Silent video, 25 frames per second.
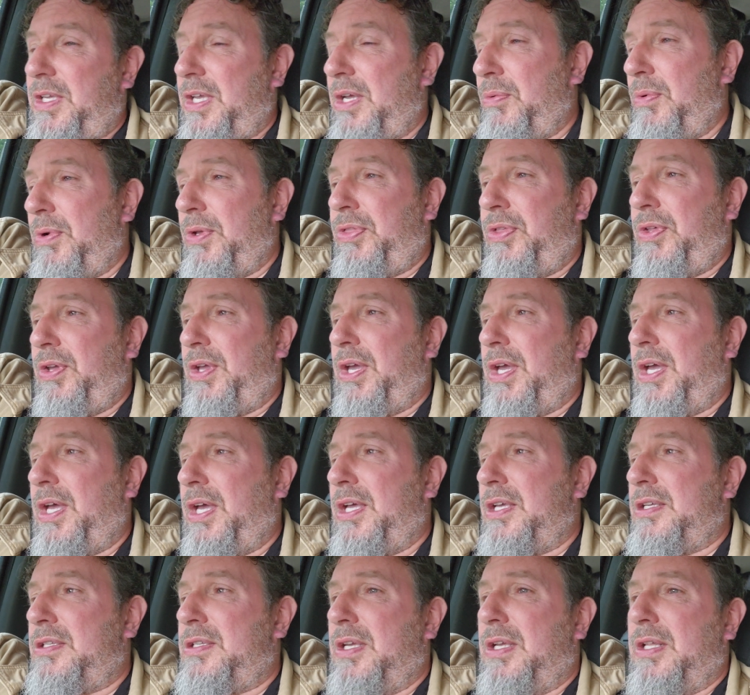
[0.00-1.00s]
with you
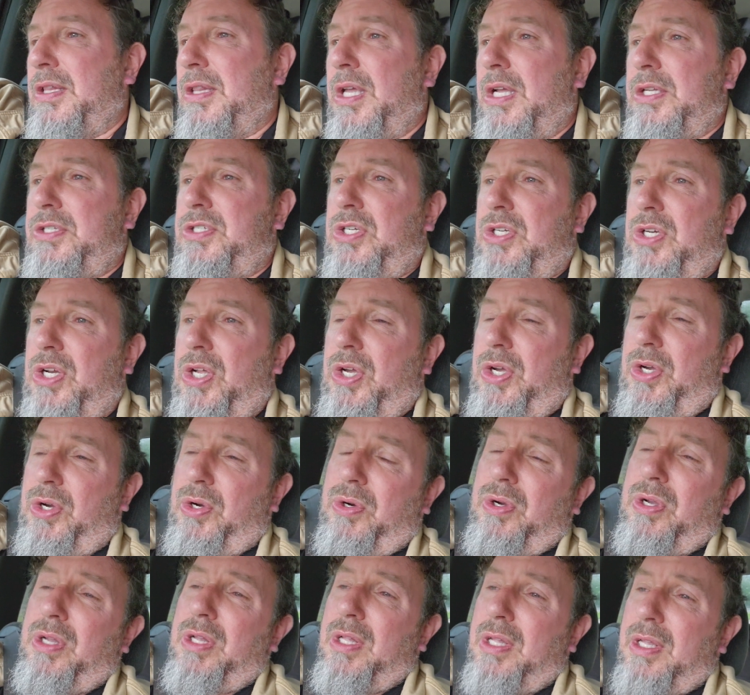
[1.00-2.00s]
guys, and let you know